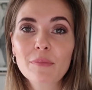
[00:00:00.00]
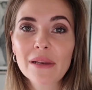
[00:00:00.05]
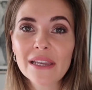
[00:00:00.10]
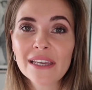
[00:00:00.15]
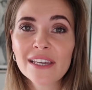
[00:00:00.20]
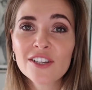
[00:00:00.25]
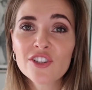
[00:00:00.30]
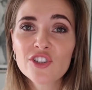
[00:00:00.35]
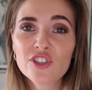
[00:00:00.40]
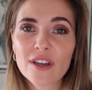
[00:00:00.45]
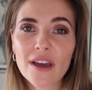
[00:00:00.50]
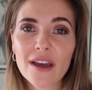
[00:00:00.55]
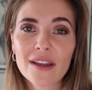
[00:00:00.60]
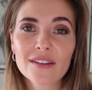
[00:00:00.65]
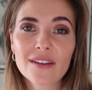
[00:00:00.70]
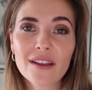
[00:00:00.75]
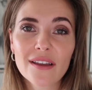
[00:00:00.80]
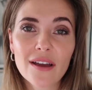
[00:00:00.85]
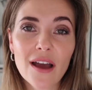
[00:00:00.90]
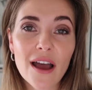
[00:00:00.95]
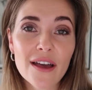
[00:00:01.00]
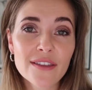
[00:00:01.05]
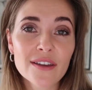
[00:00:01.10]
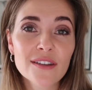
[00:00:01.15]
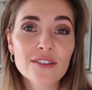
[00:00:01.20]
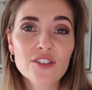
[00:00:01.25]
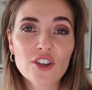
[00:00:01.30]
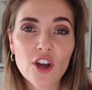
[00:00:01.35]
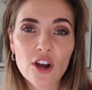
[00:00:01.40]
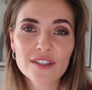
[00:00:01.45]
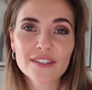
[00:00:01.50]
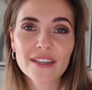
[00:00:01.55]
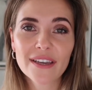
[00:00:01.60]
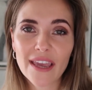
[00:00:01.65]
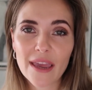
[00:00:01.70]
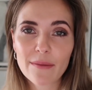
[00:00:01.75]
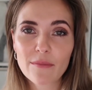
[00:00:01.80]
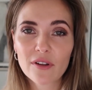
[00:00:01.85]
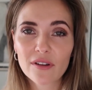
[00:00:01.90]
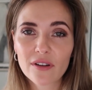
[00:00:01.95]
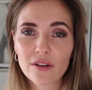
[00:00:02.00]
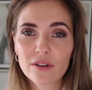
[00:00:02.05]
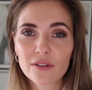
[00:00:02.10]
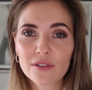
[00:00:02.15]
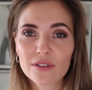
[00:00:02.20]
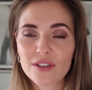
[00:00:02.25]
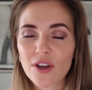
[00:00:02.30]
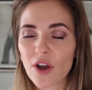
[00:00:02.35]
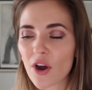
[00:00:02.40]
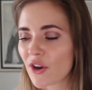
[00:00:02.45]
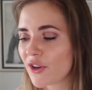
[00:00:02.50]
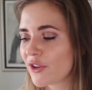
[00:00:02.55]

bleached and other toxic chemicals are